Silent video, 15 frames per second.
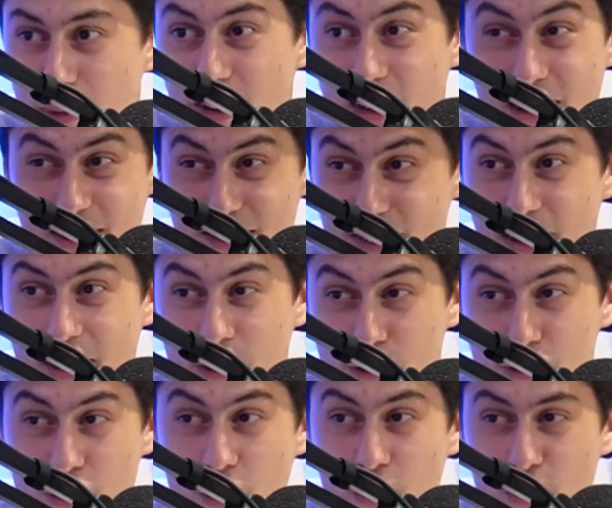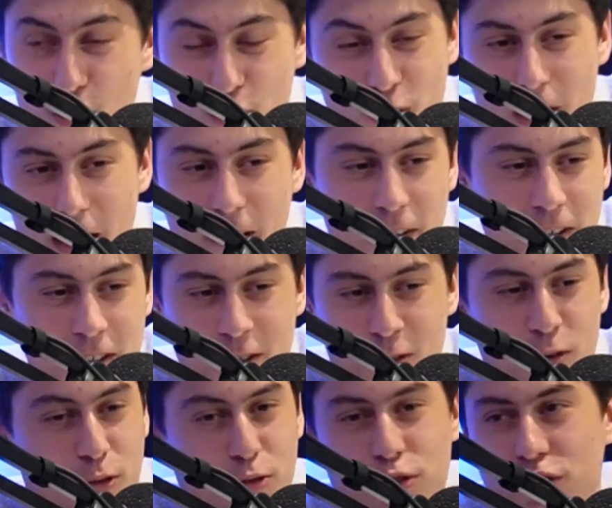Milan side has shown throughout,
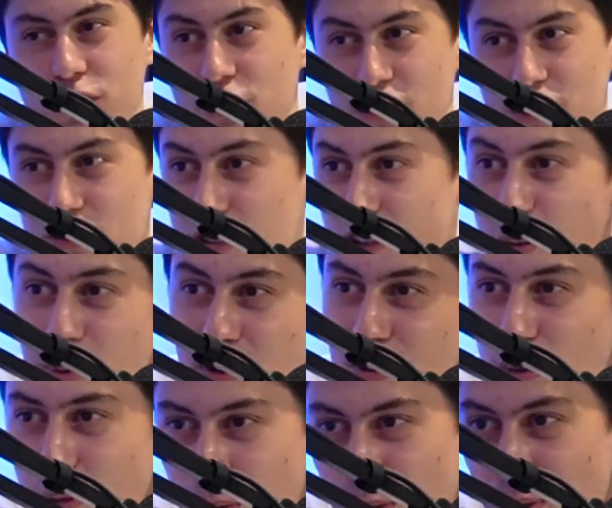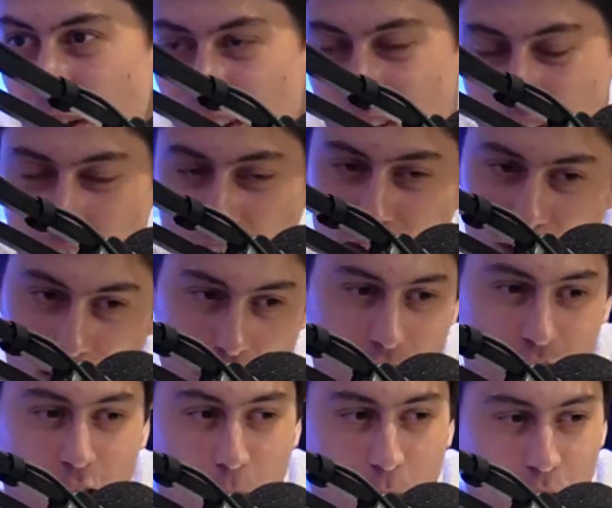not just this year, but sort of throughout the
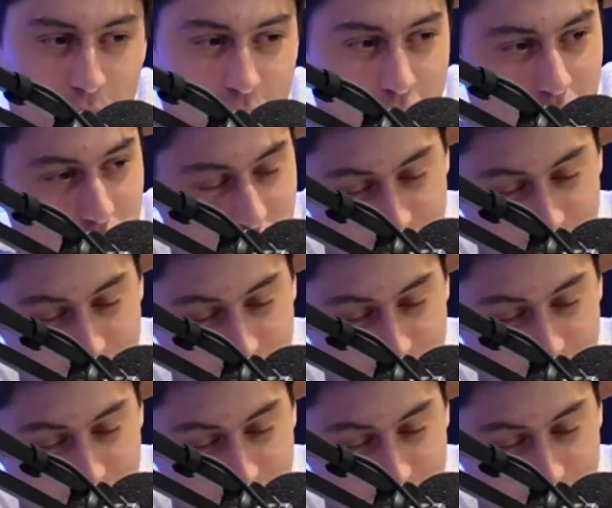last couple of years.